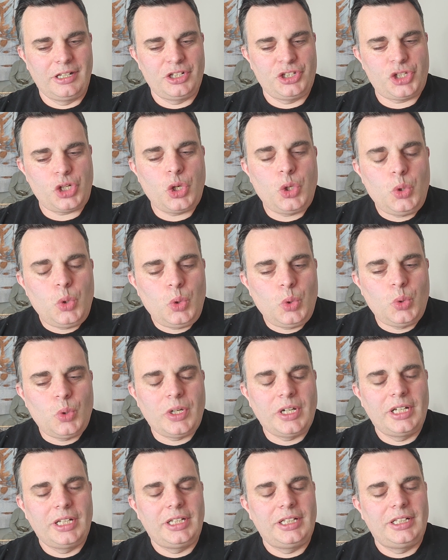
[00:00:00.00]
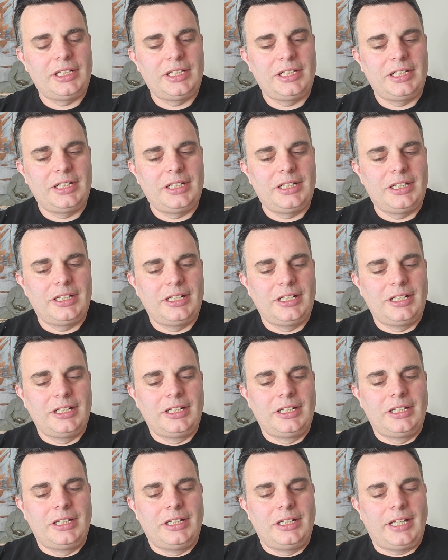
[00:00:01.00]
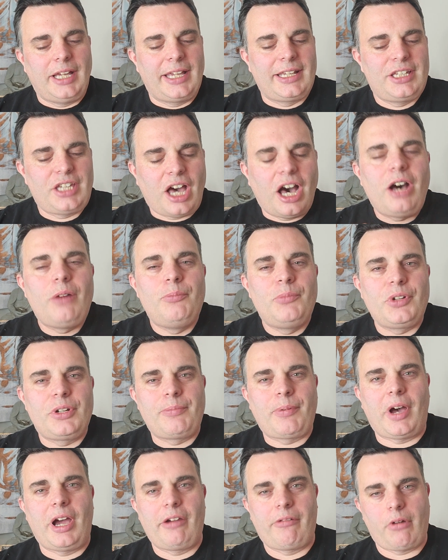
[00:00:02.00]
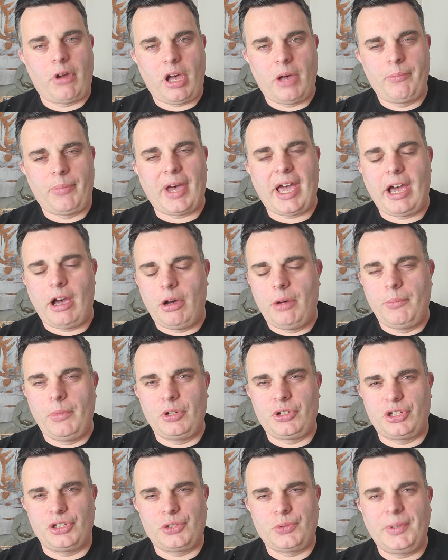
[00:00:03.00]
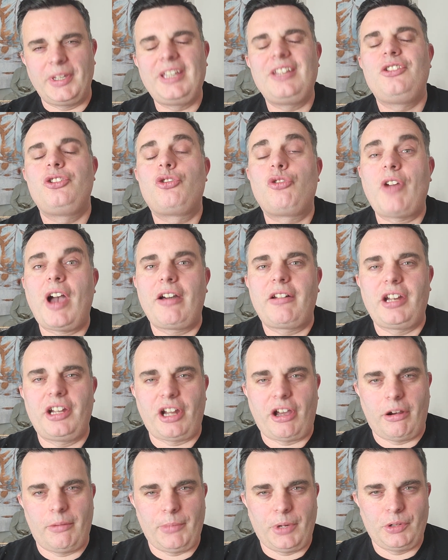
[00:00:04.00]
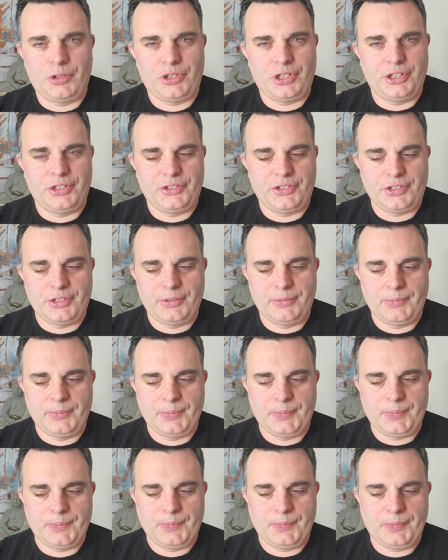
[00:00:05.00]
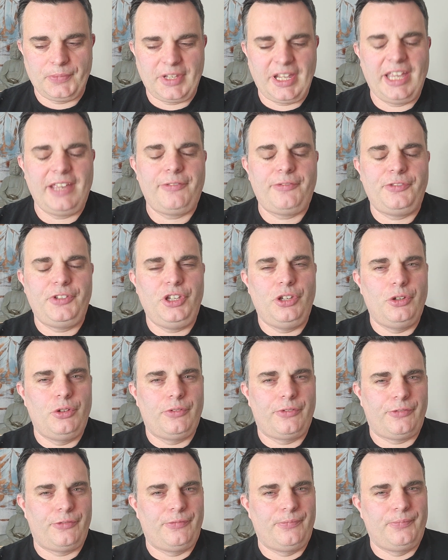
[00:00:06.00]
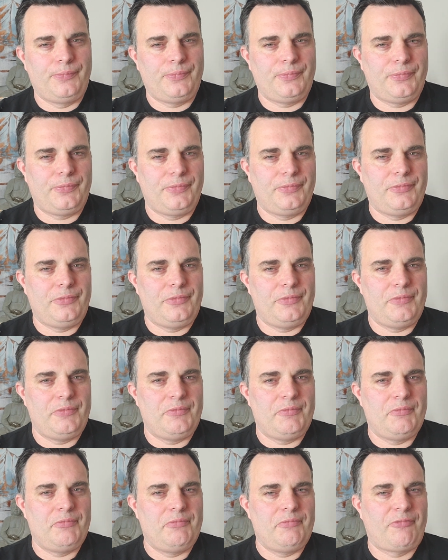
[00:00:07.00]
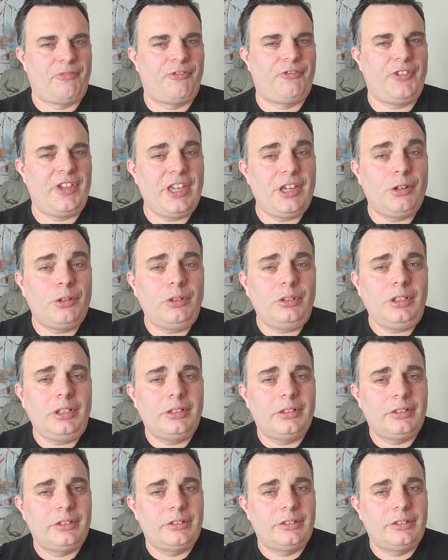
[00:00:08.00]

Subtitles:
too encumbered by our emotions. We can drown in our emotions. If you feel,